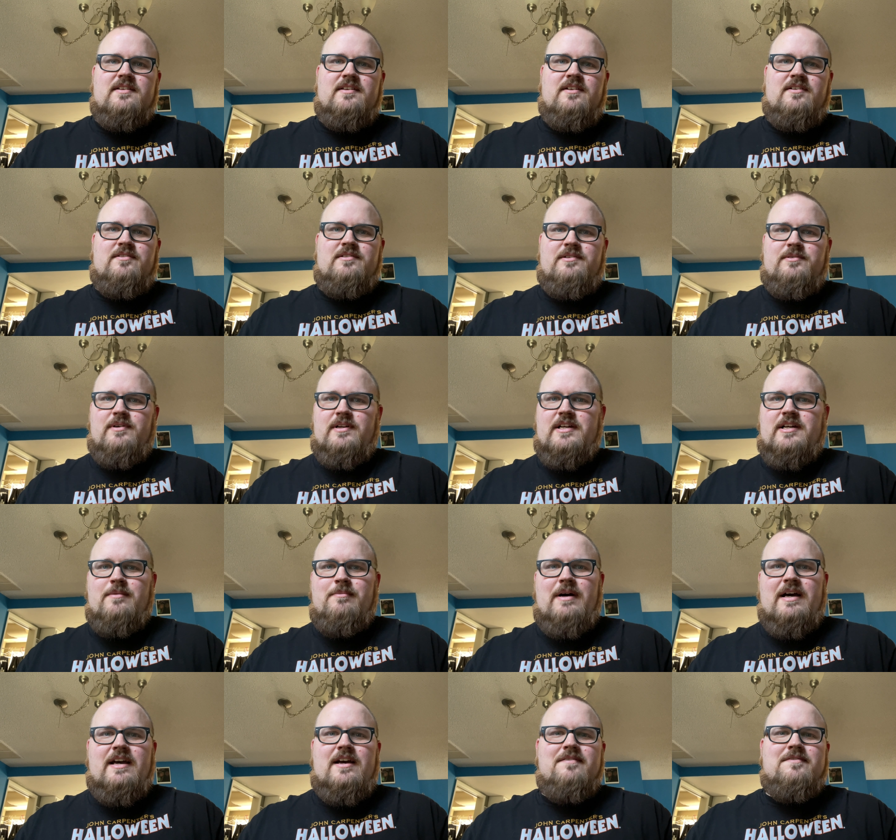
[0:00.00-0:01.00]
Do you want to come
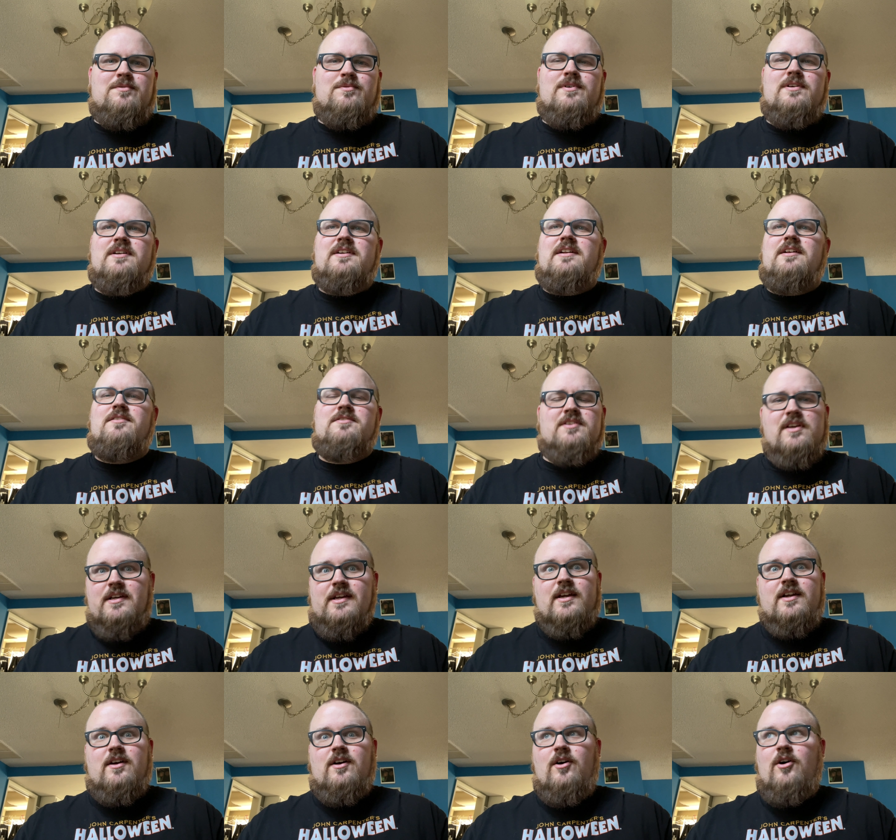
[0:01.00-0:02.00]
by after work? And I was
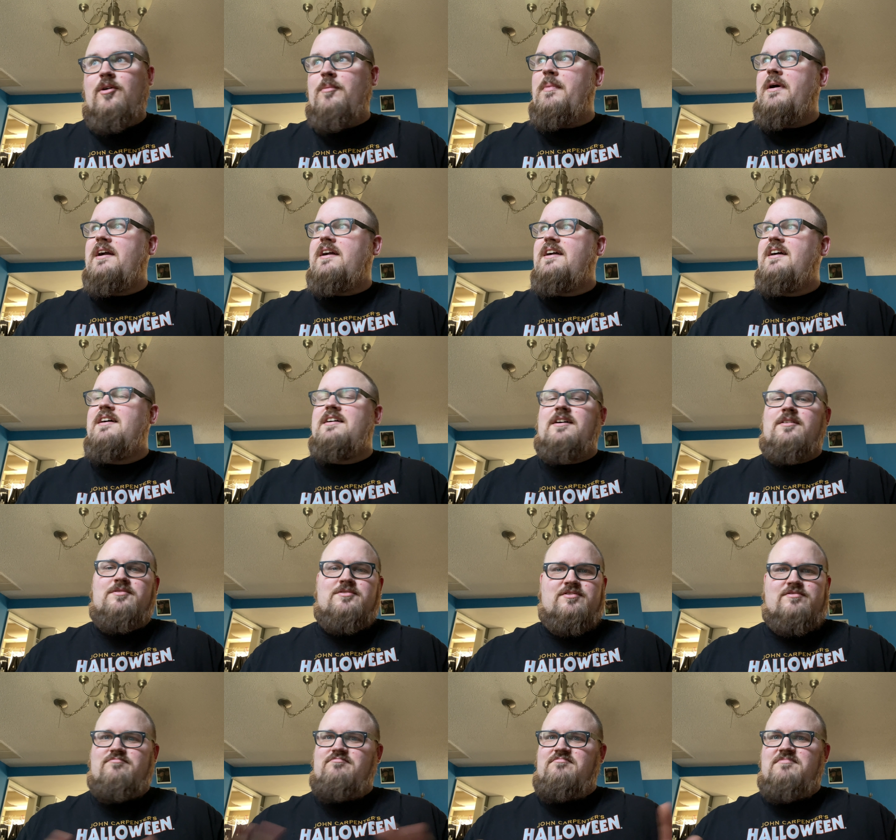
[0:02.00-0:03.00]
like, oh my God, I
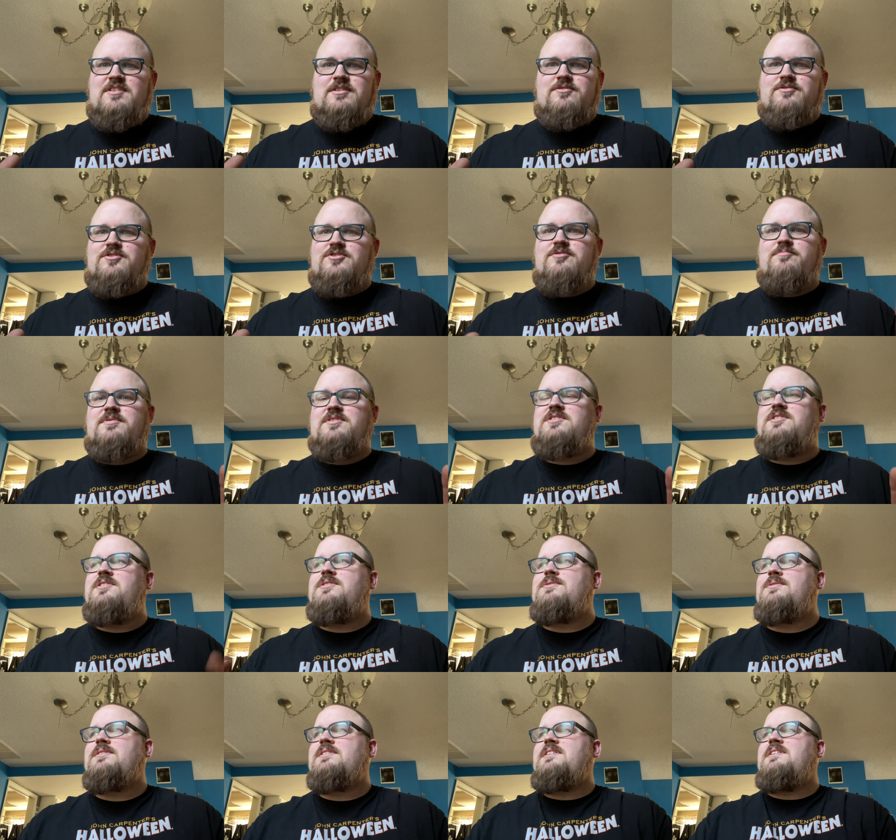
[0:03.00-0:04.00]
was, super
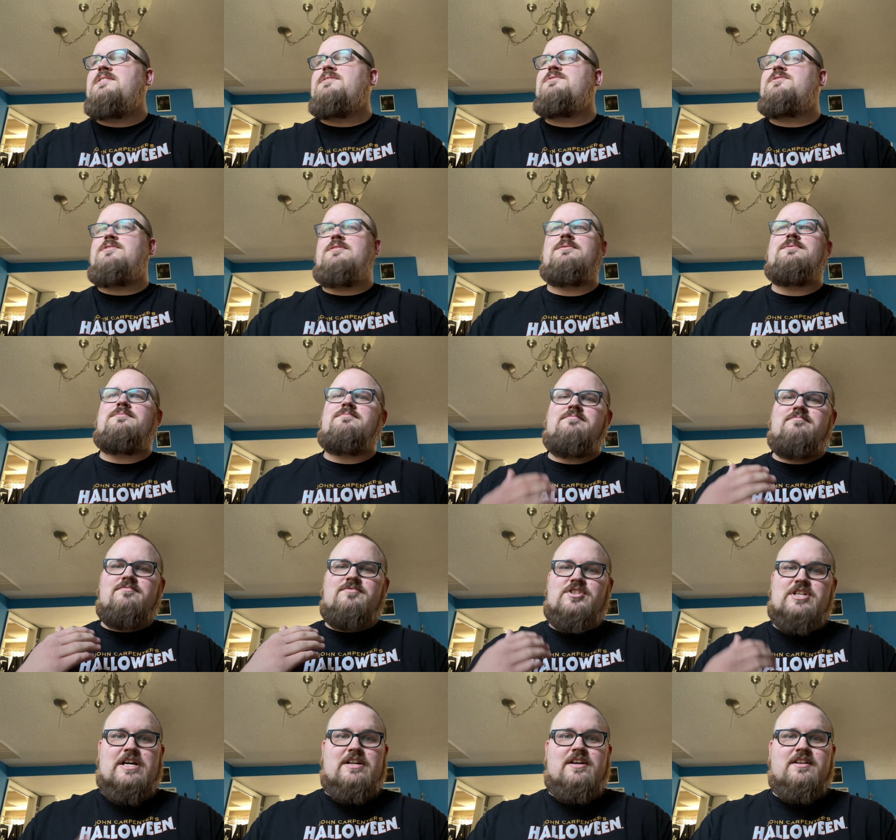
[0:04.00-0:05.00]
stoked, so
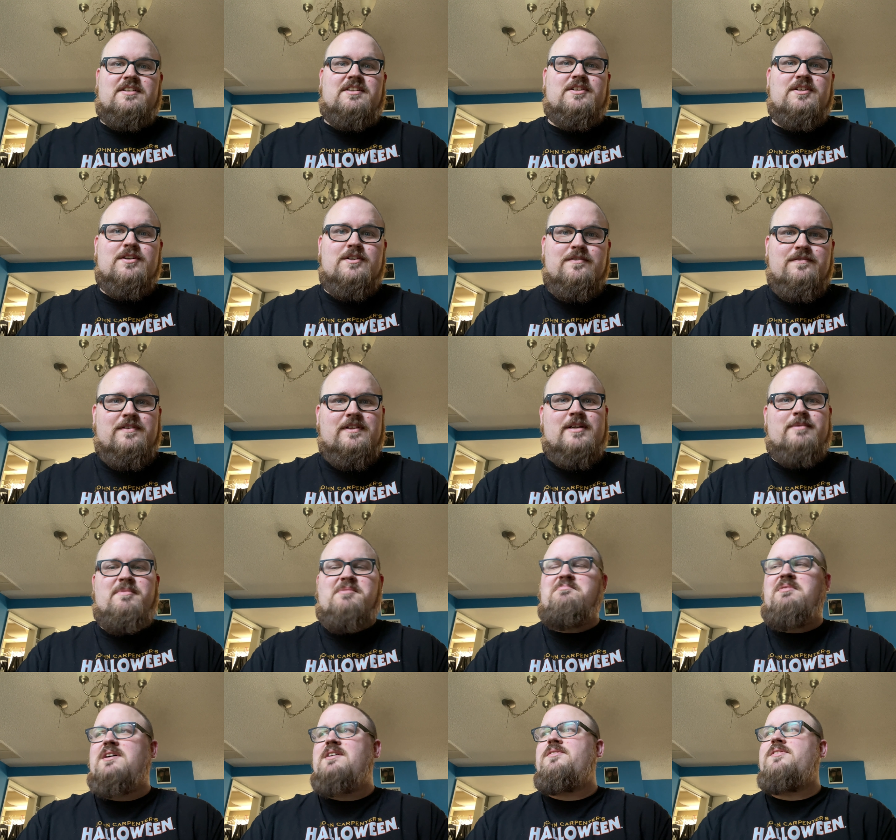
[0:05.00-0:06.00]
shout out to her for letting me
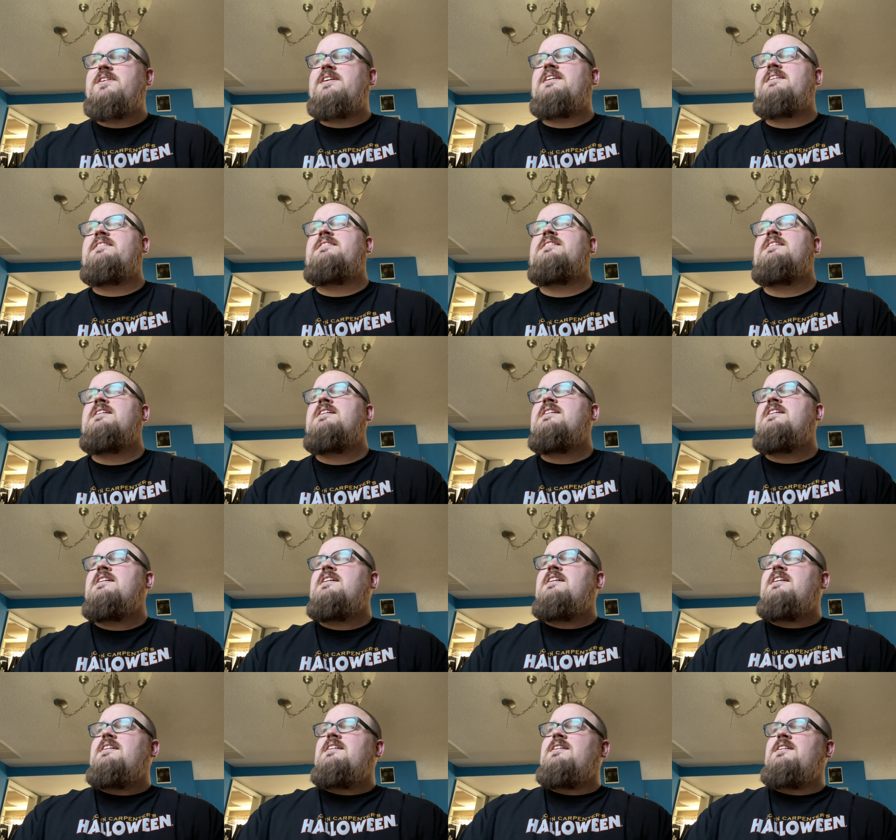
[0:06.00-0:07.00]
borrow that.
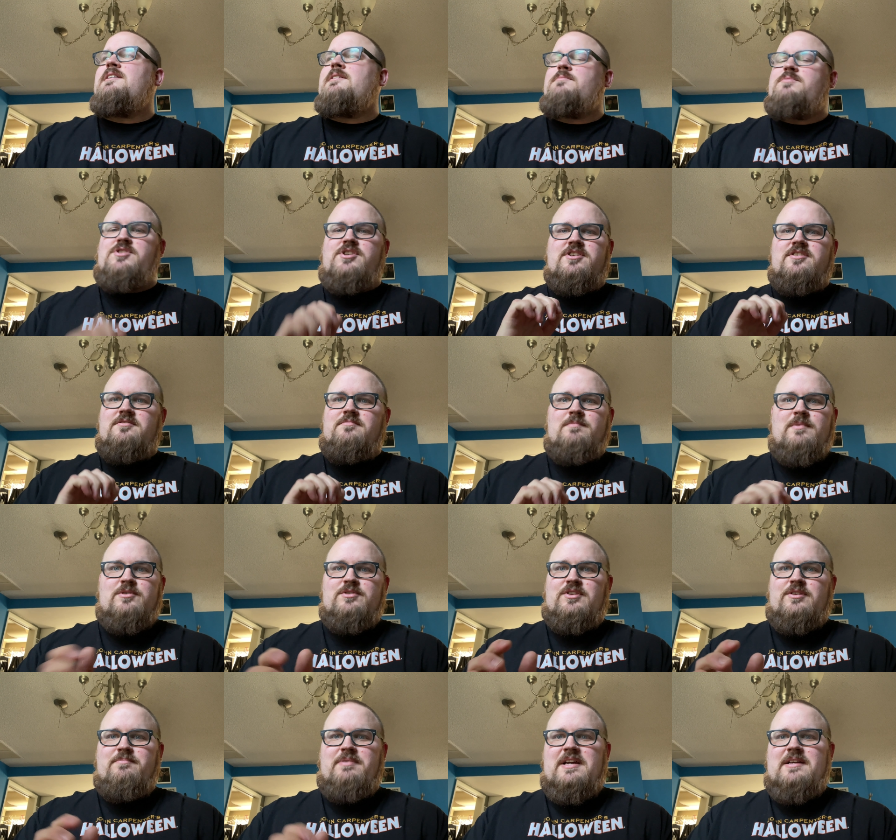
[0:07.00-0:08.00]
She's
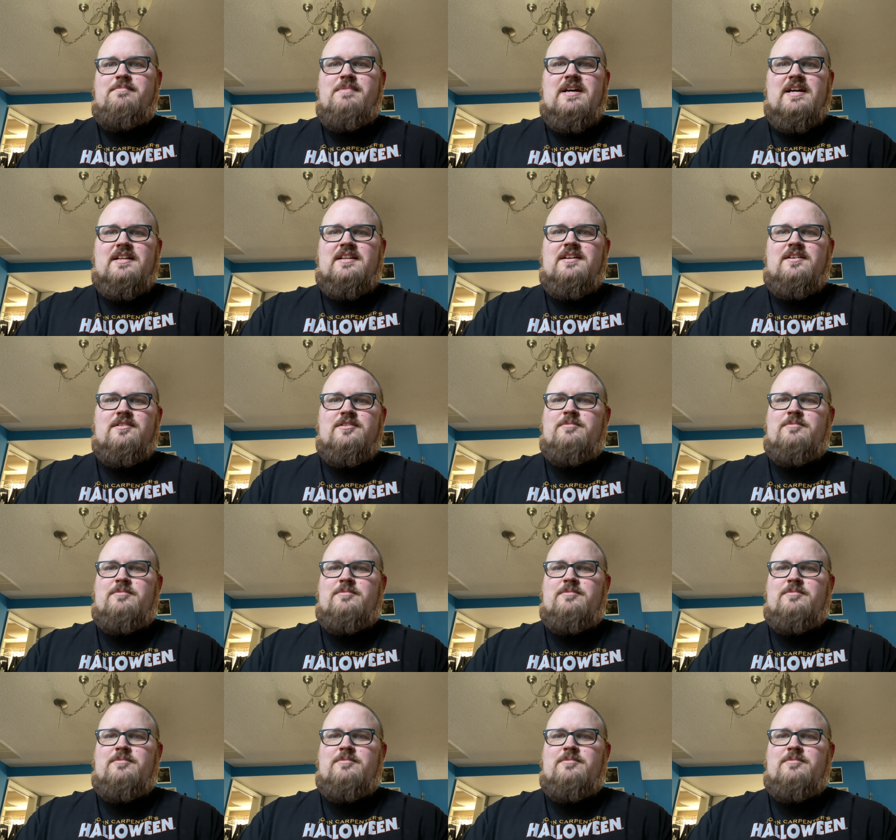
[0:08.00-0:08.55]
mostly paid back now.